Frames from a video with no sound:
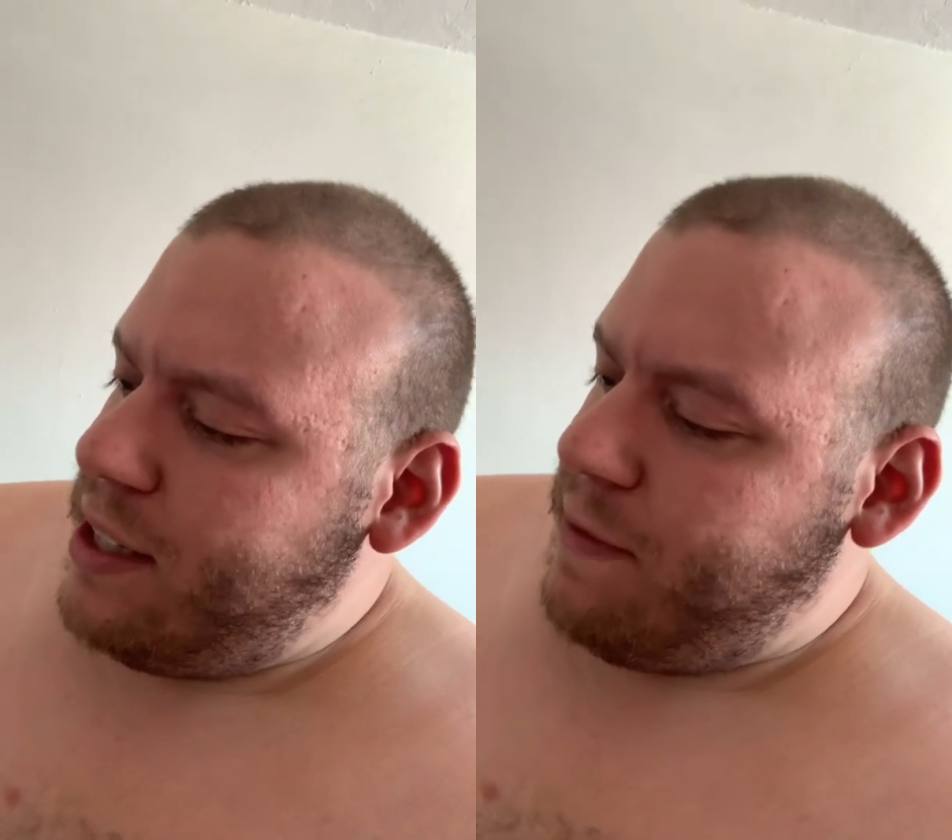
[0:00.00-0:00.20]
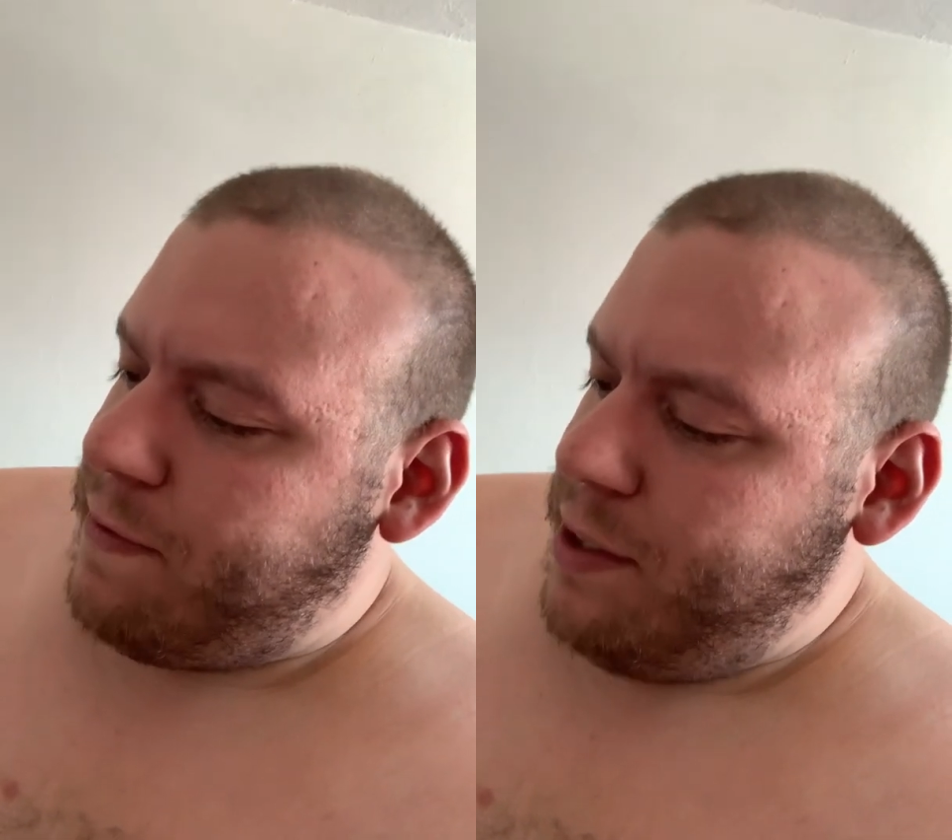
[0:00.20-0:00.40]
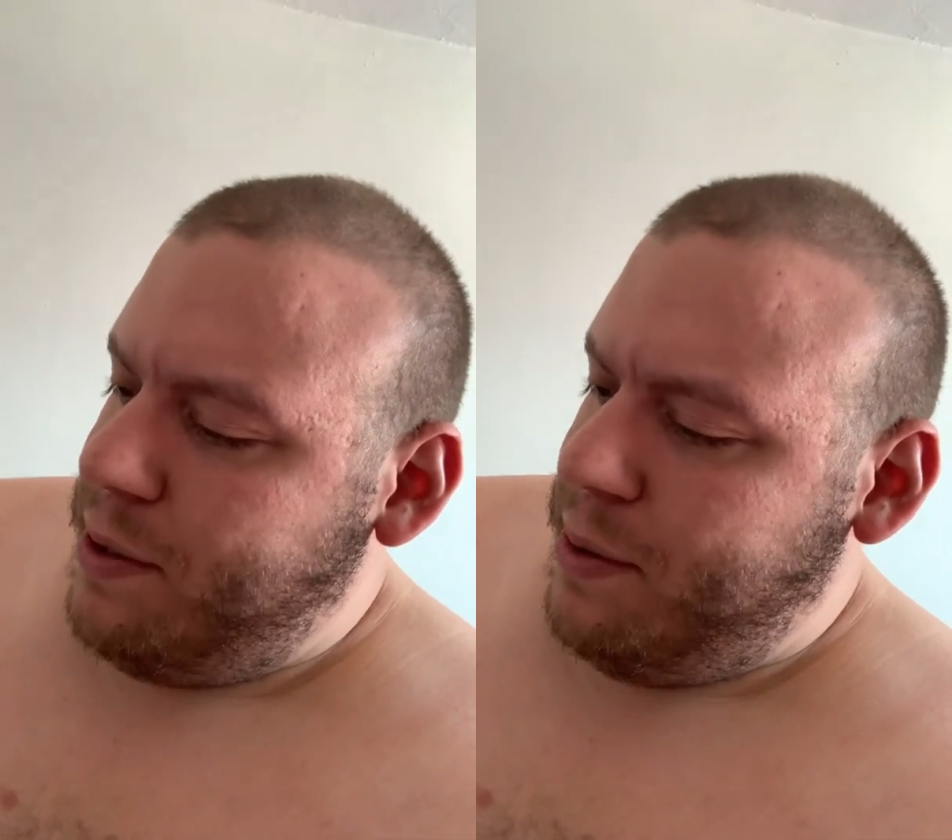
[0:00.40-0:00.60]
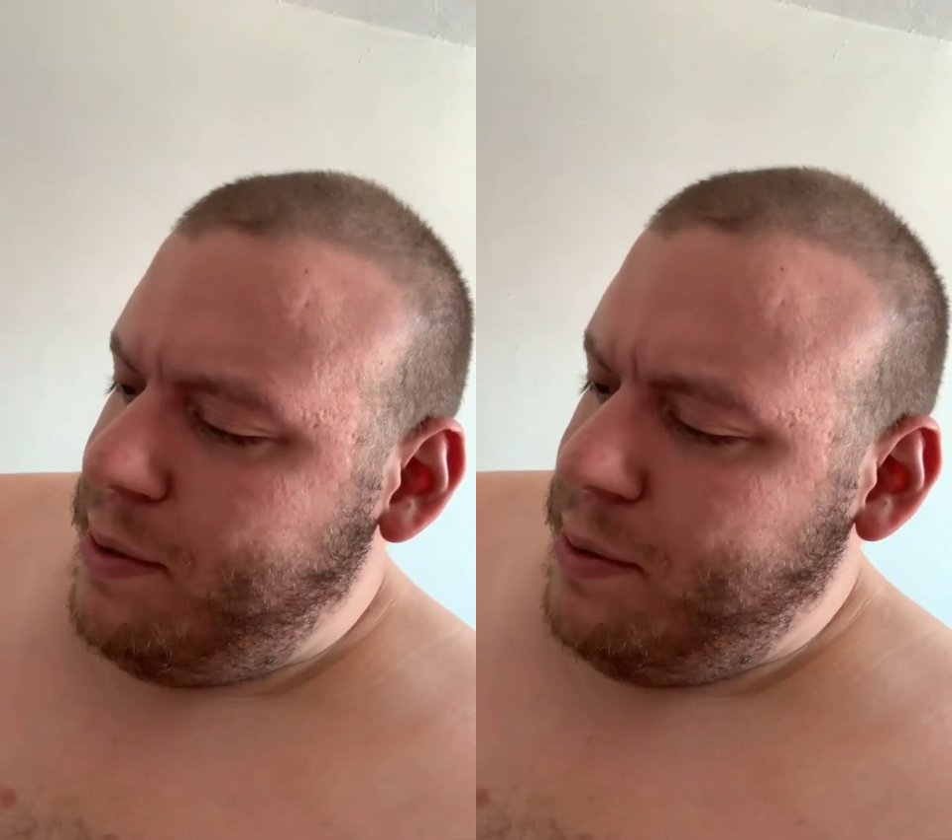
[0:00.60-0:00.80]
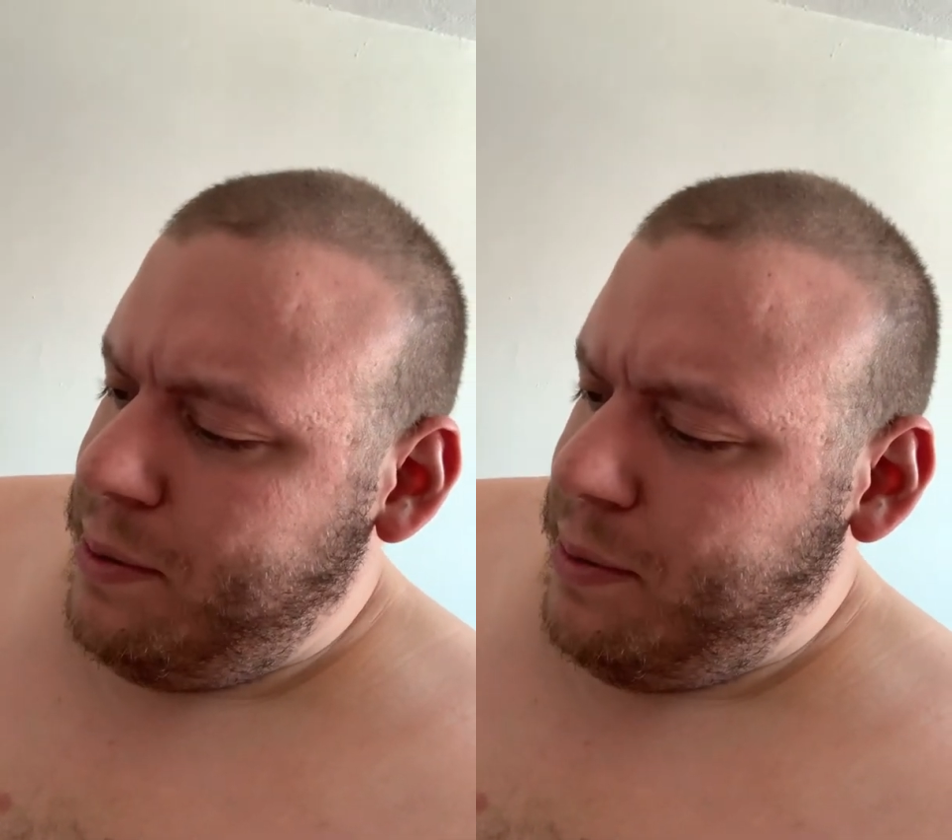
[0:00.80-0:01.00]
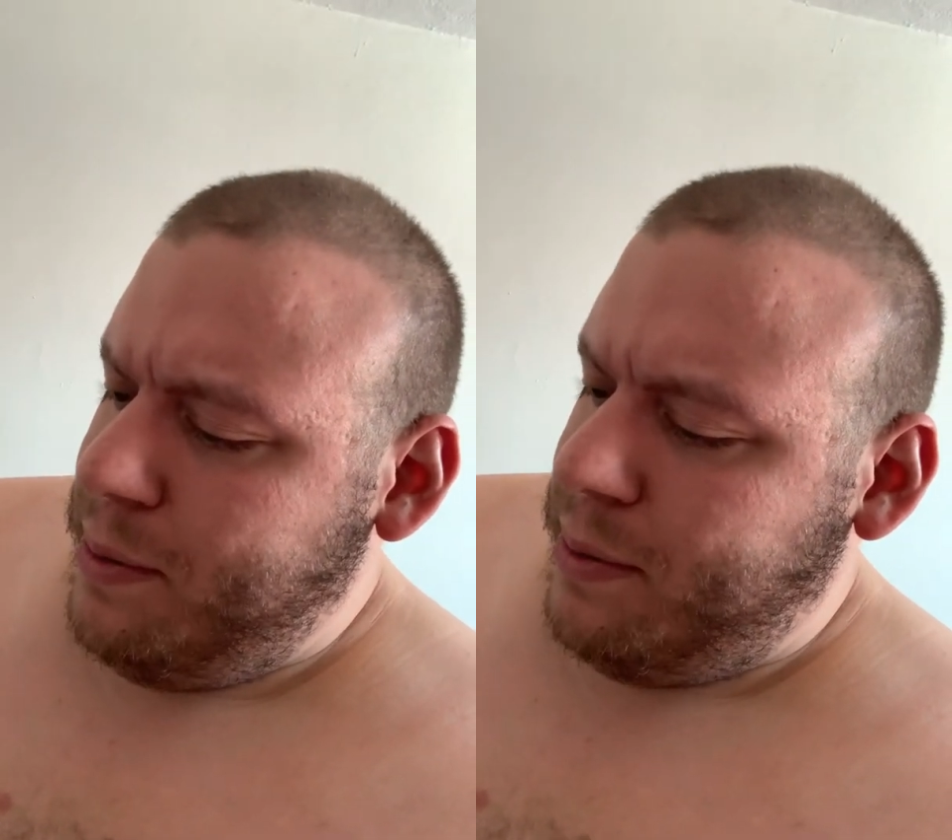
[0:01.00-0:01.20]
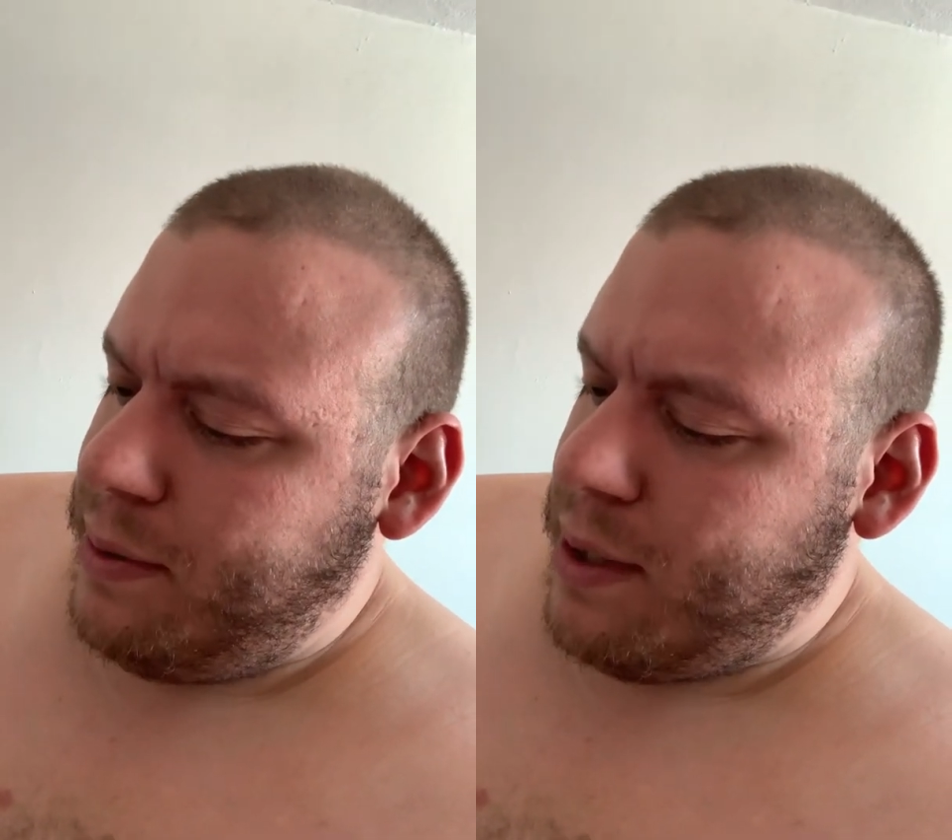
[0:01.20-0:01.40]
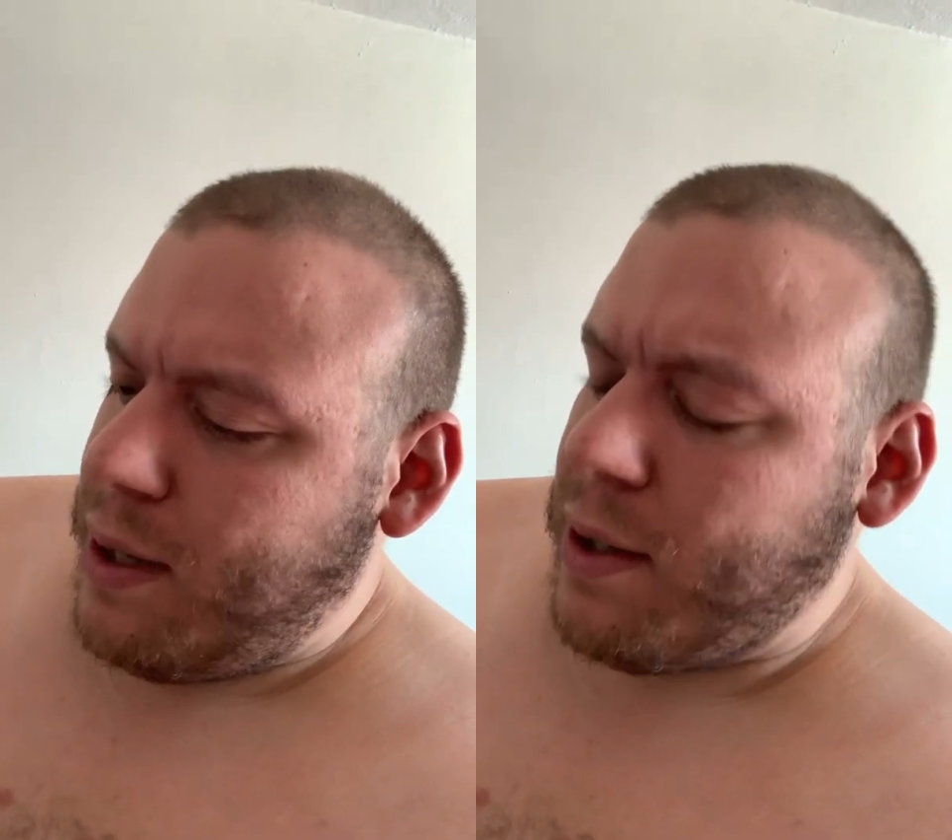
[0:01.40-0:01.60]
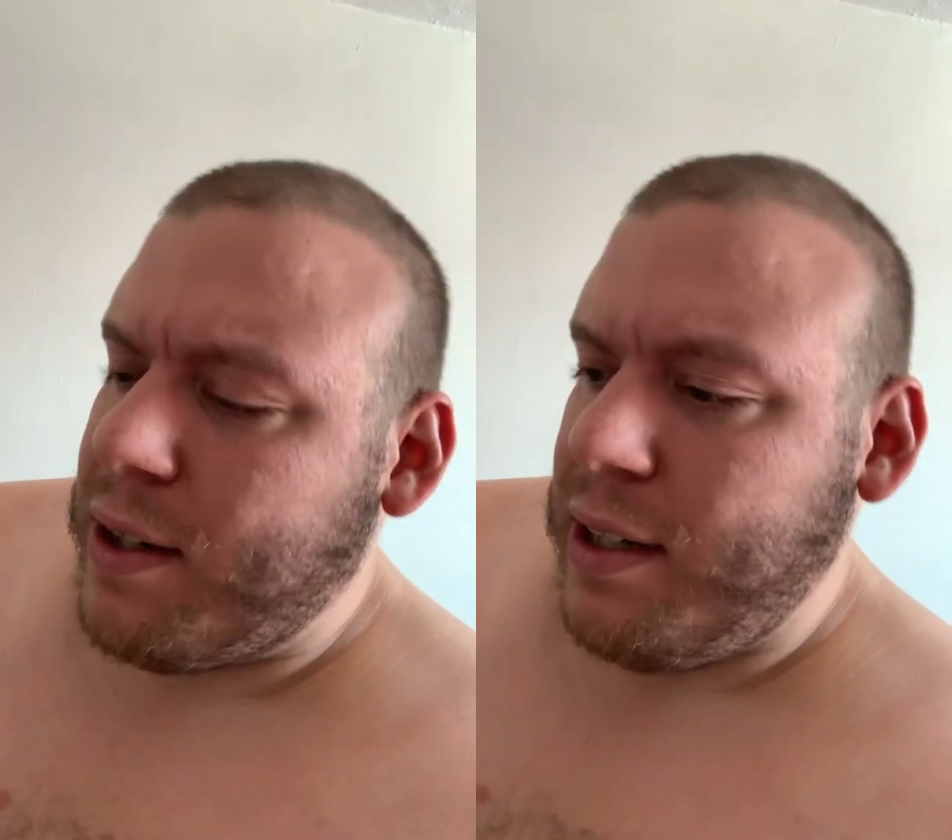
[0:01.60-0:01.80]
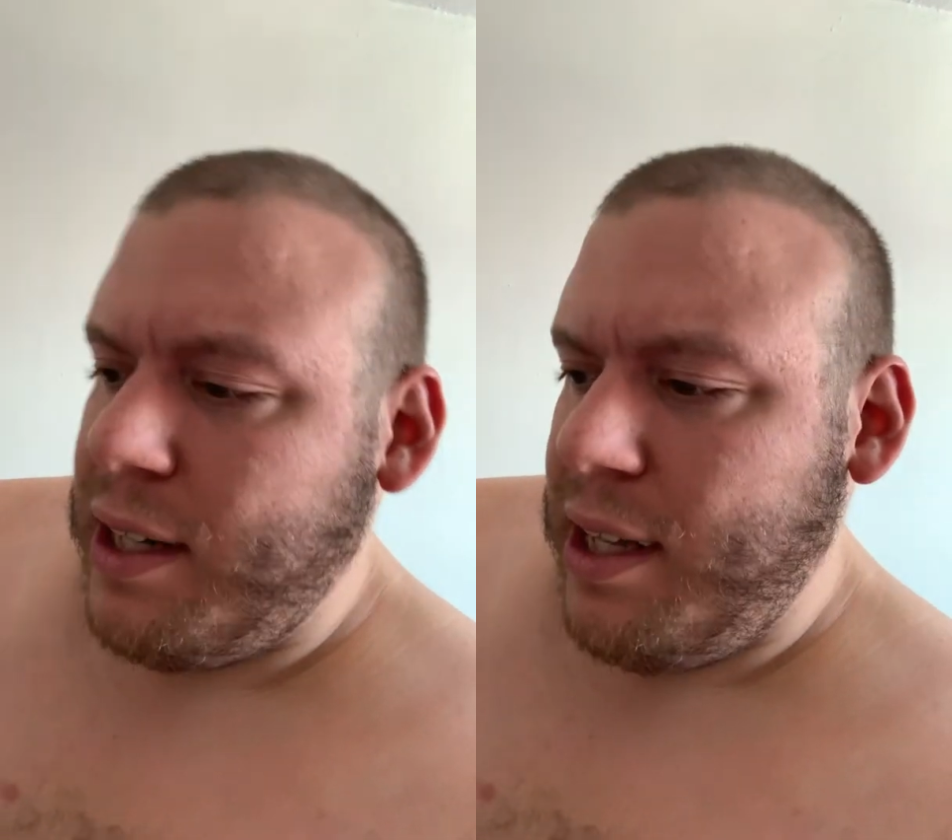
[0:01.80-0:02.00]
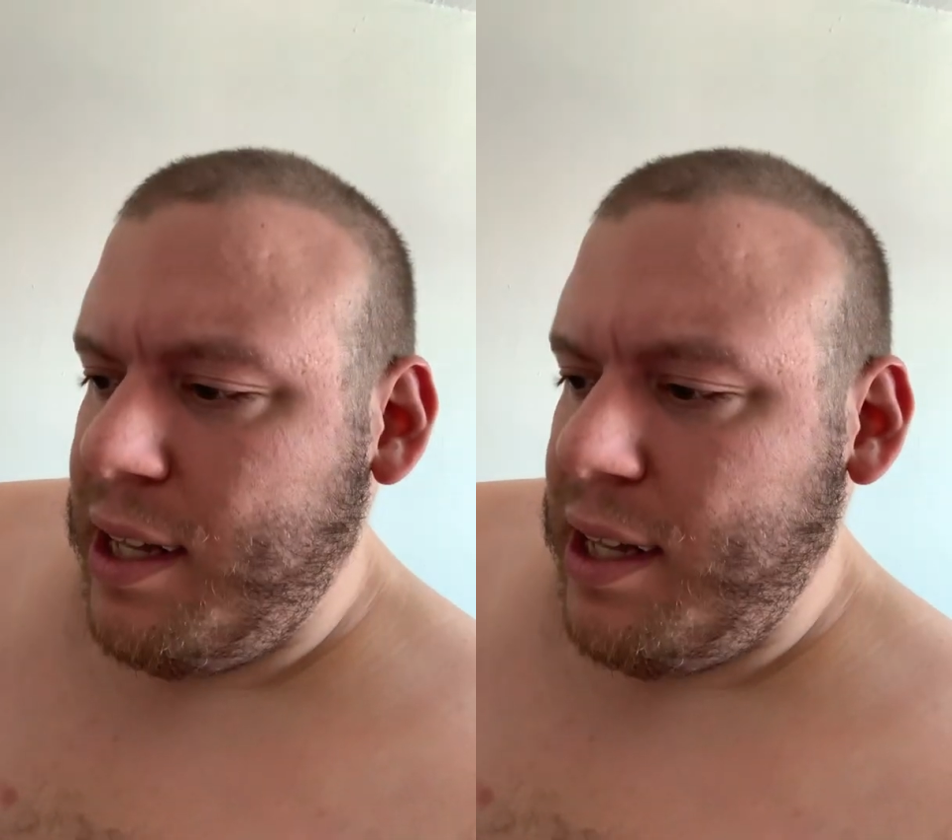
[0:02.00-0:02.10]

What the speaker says: if you aren't